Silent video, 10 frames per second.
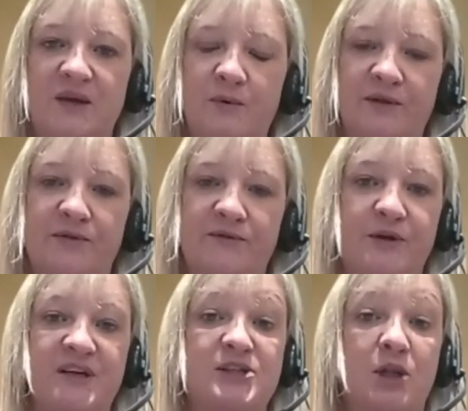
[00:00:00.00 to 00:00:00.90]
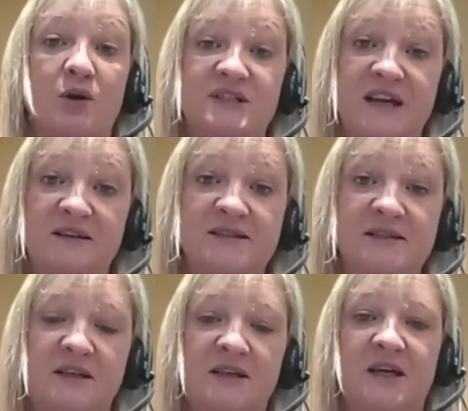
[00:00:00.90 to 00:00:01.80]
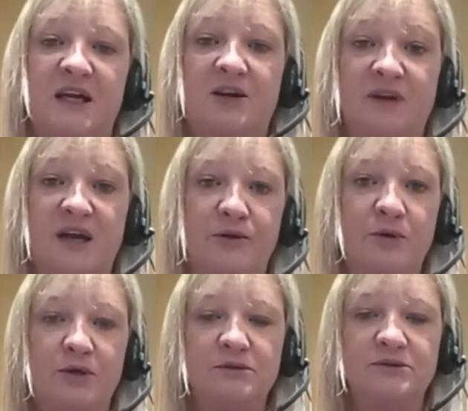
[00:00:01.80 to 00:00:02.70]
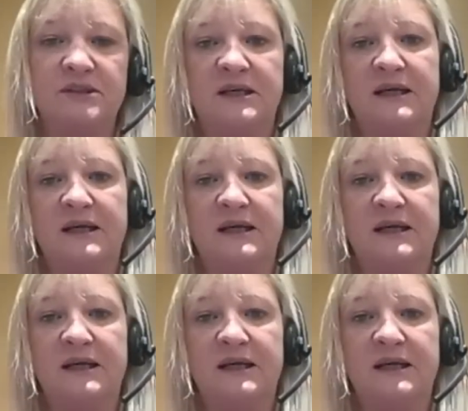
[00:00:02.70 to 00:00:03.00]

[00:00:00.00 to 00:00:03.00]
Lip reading: with the various lockdowns around the world